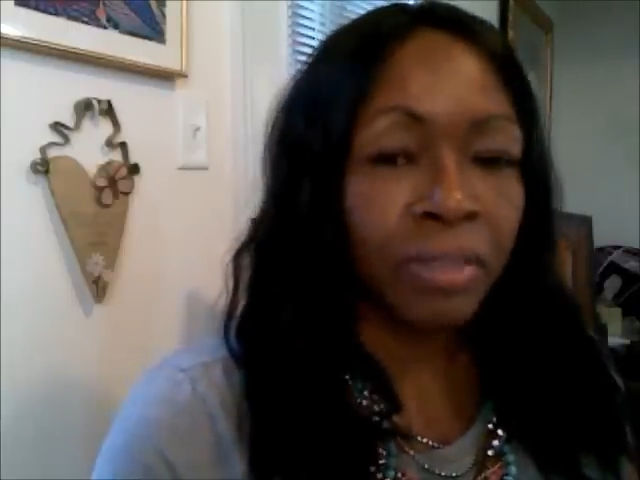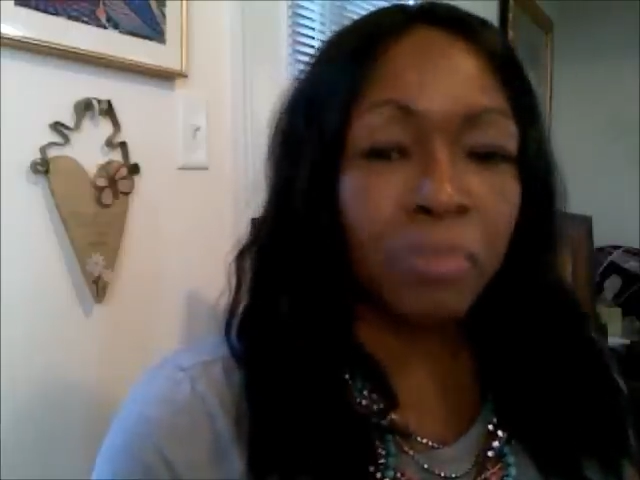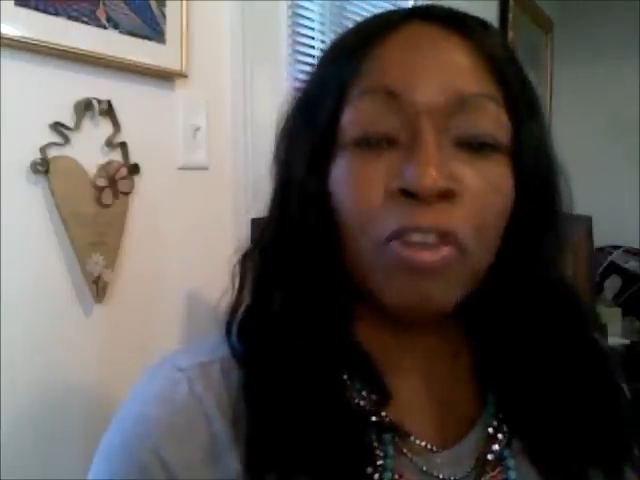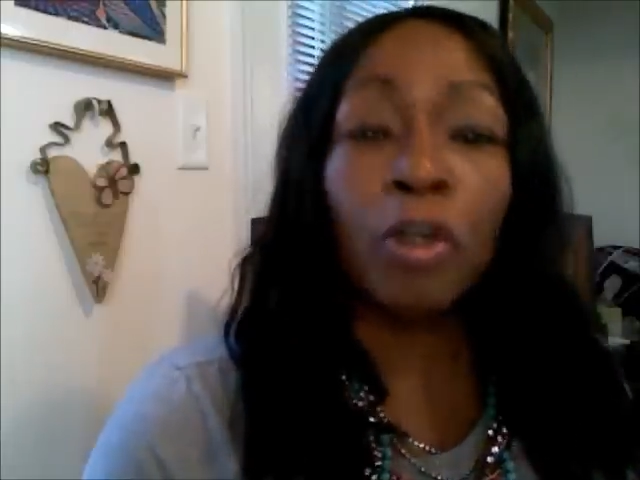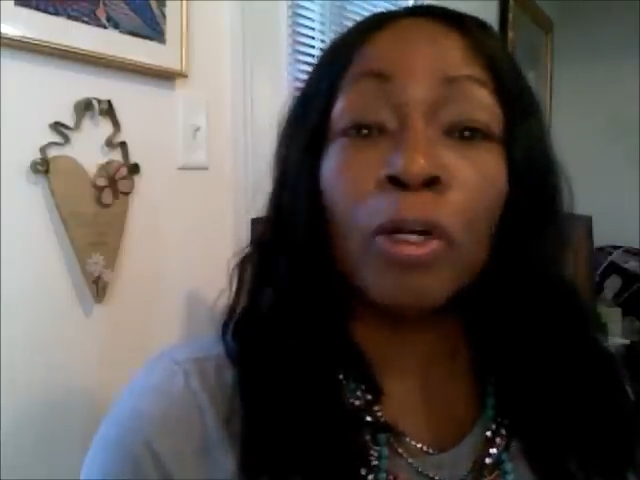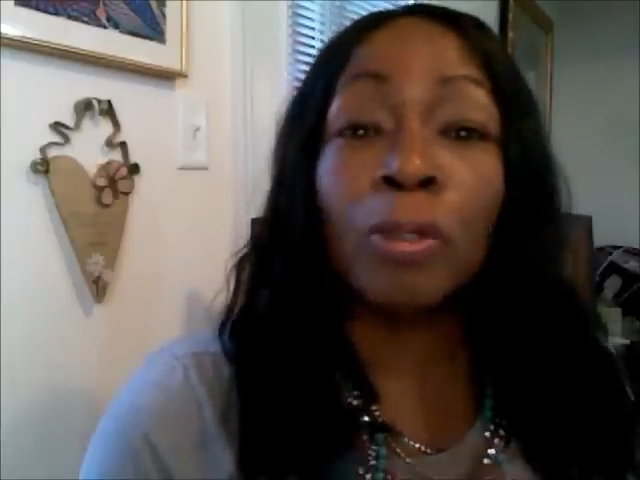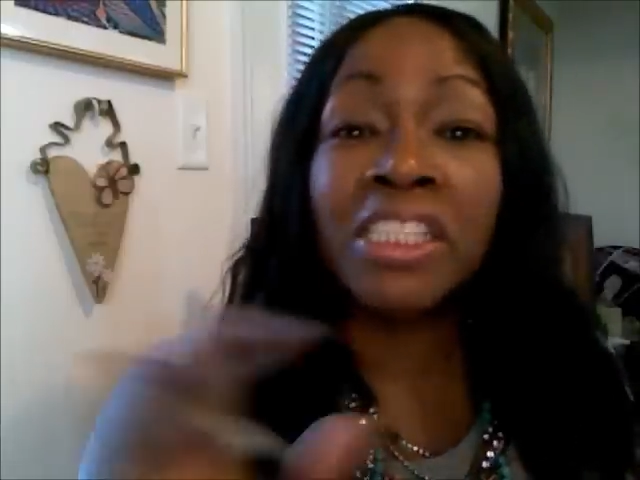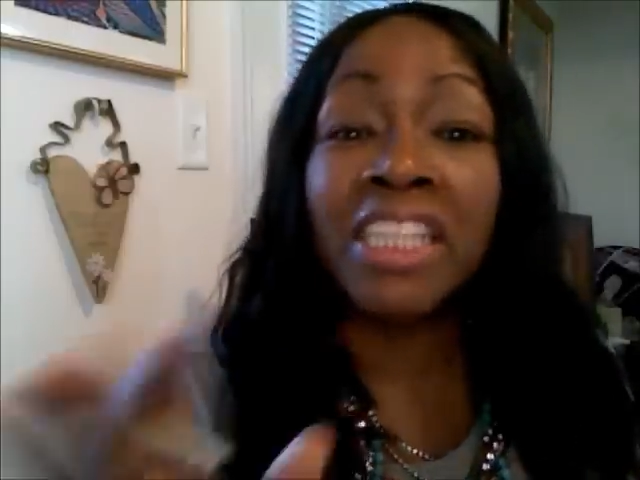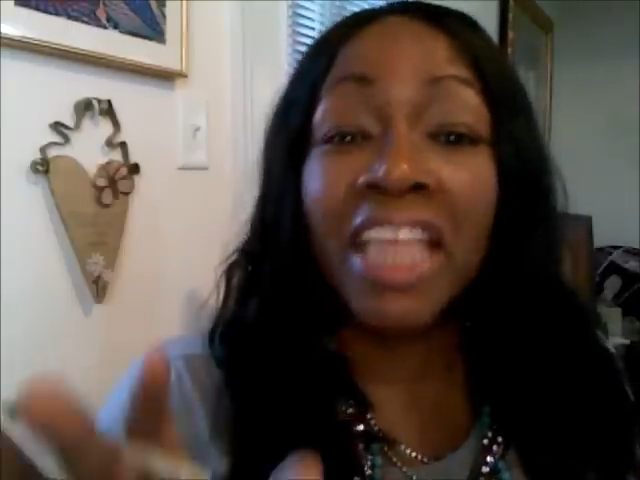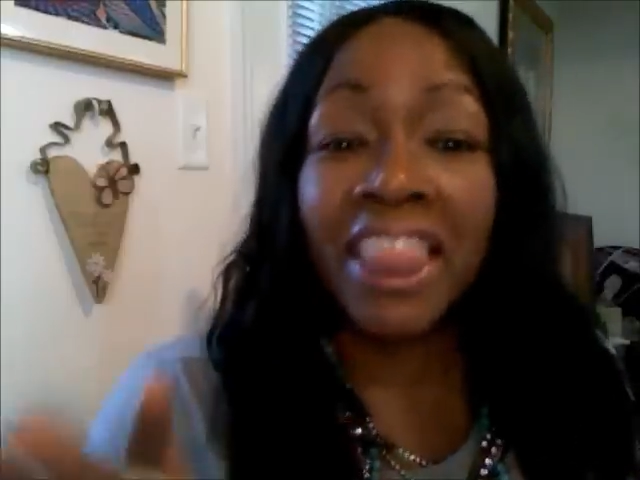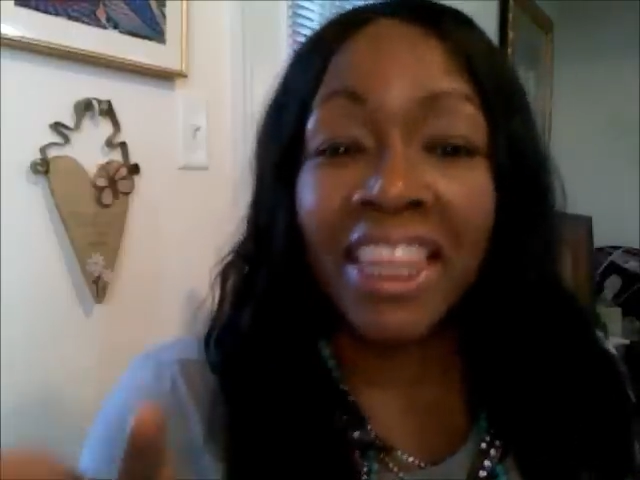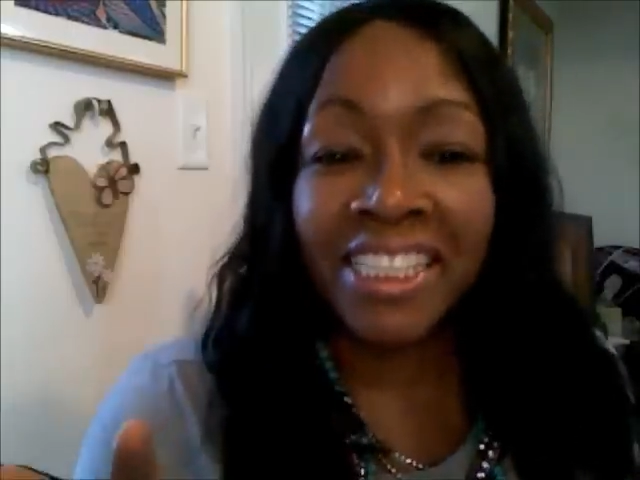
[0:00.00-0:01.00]

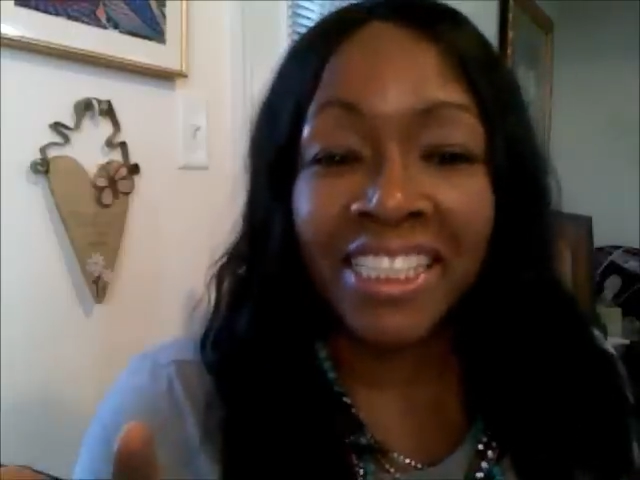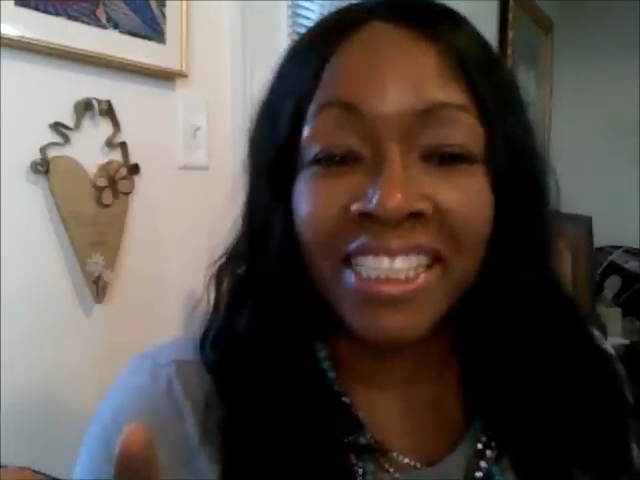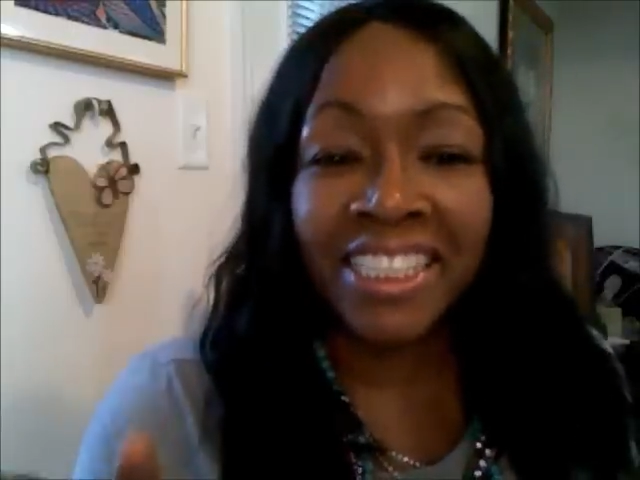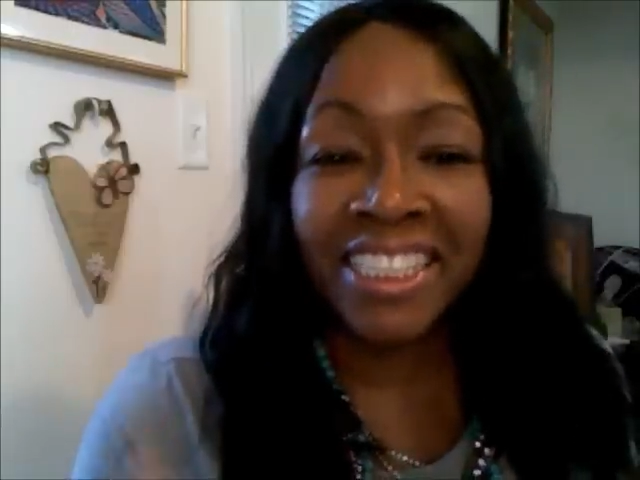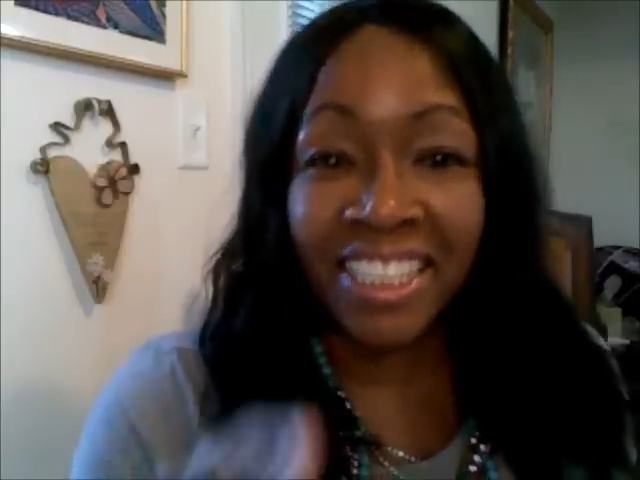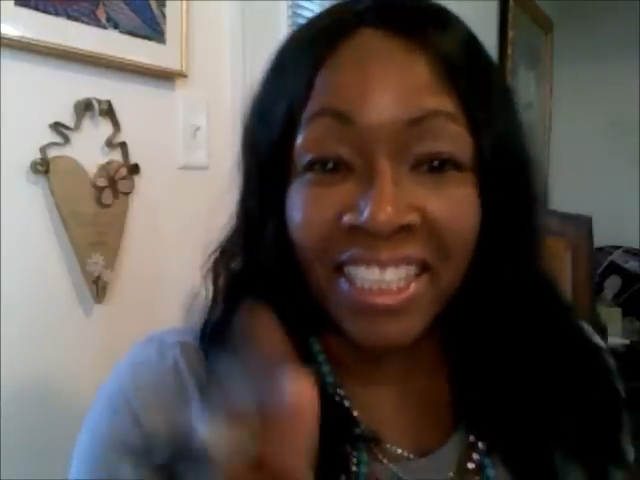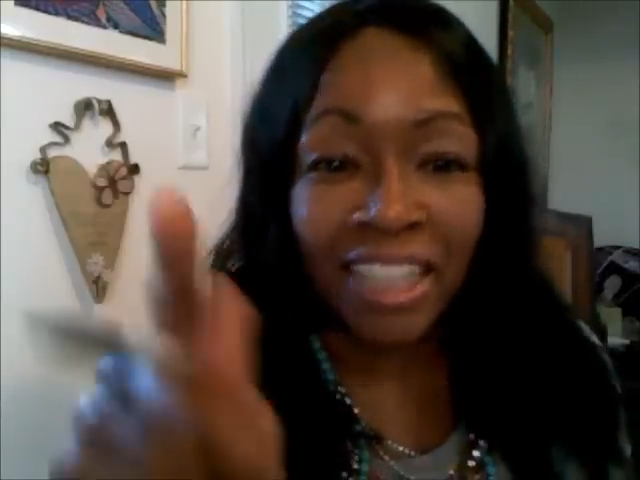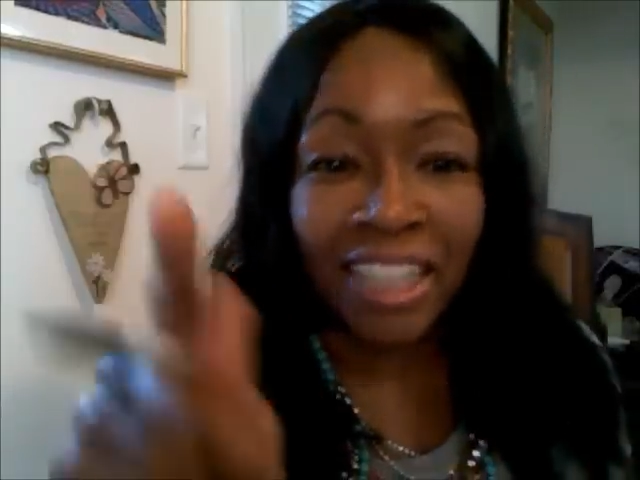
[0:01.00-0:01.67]
Photosynthesis. See,